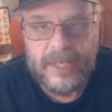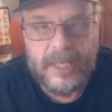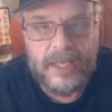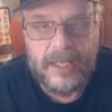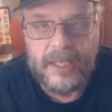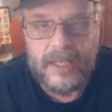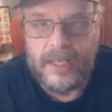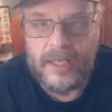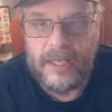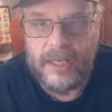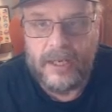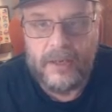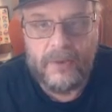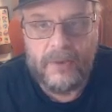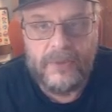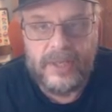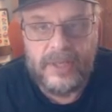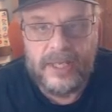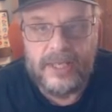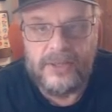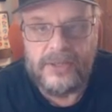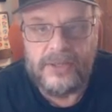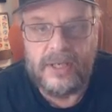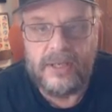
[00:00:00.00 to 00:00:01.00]
you know
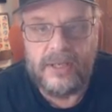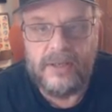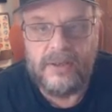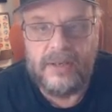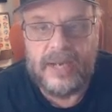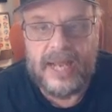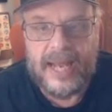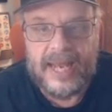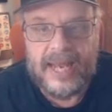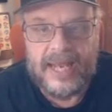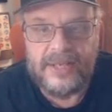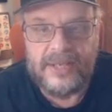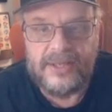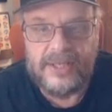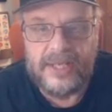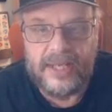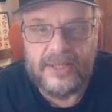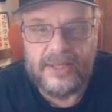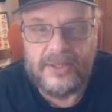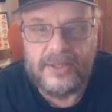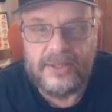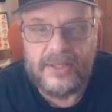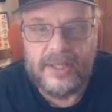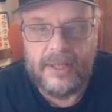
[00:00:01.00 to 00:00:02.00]
these are
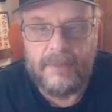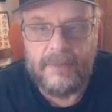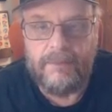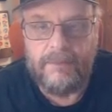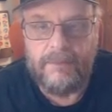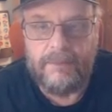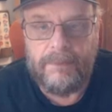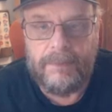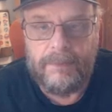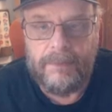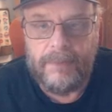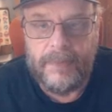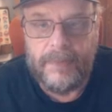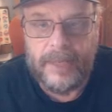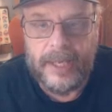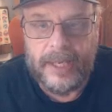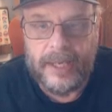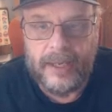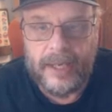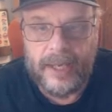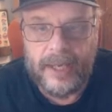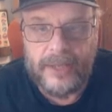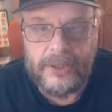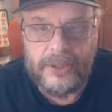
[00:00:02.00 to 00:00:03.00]
assets that
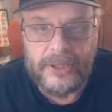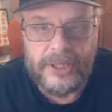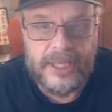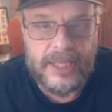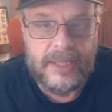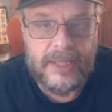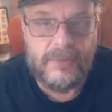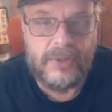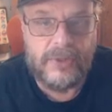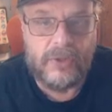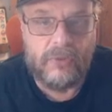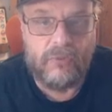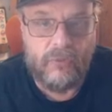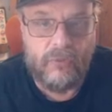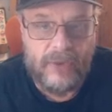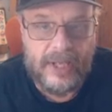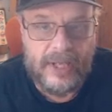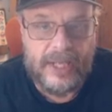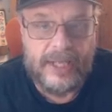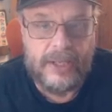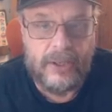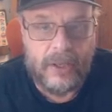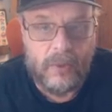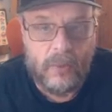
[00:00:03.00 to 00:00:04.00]
uh, other teams are
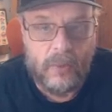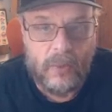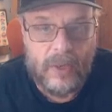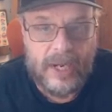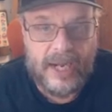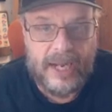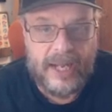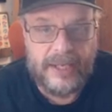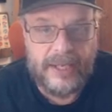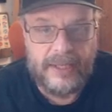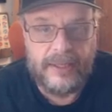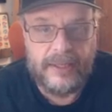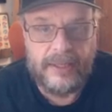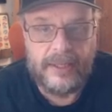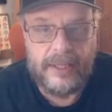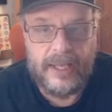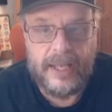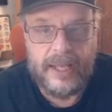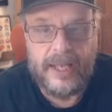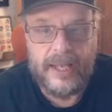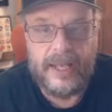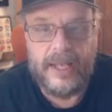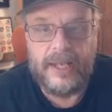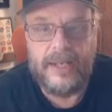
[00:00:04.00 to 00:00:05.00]
really going to want,
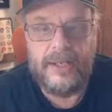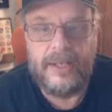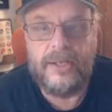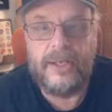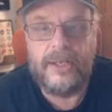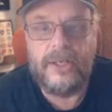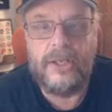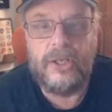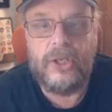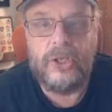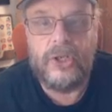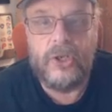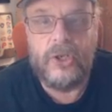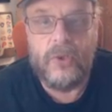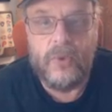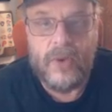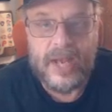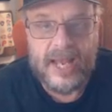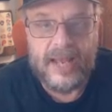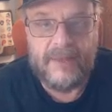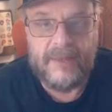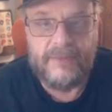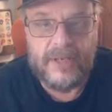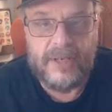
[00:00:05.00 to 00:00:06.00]
and you
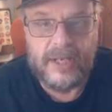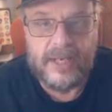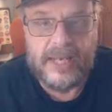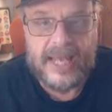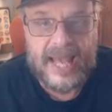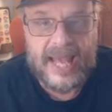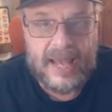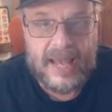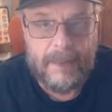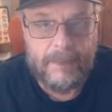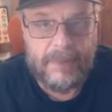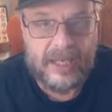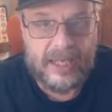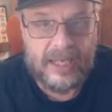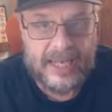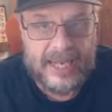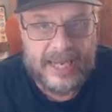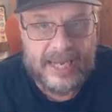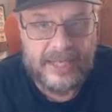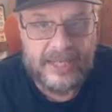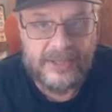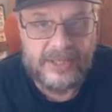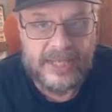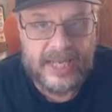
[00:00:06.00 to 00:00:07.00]
have to
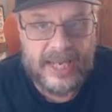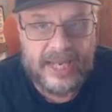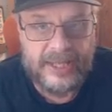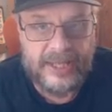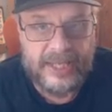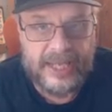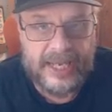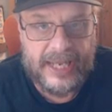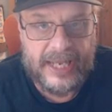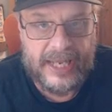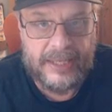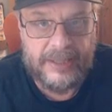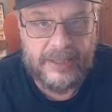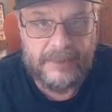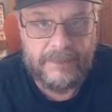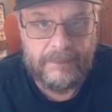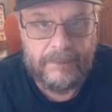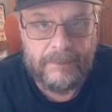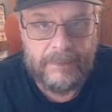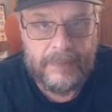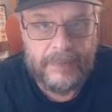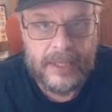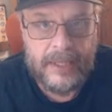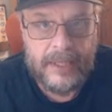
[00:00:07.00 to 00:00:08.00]
capitalize on that.
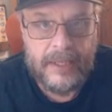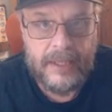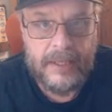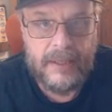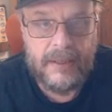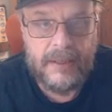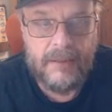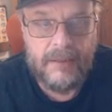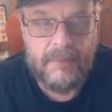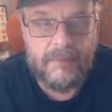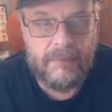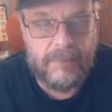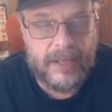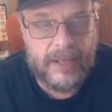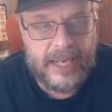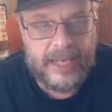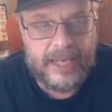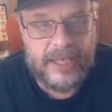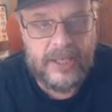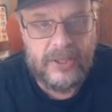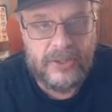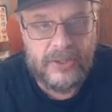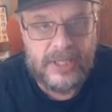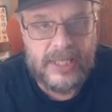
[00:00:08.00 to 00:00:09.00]
But
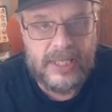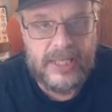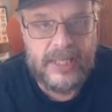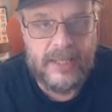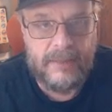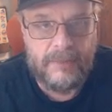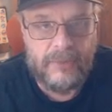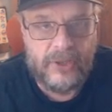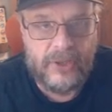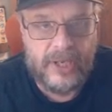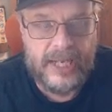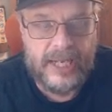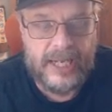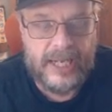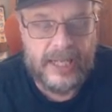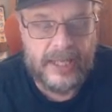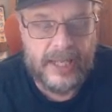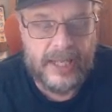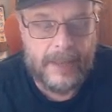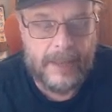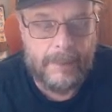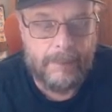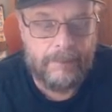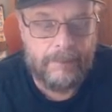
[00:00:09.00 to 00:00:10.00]
I could see them trading them.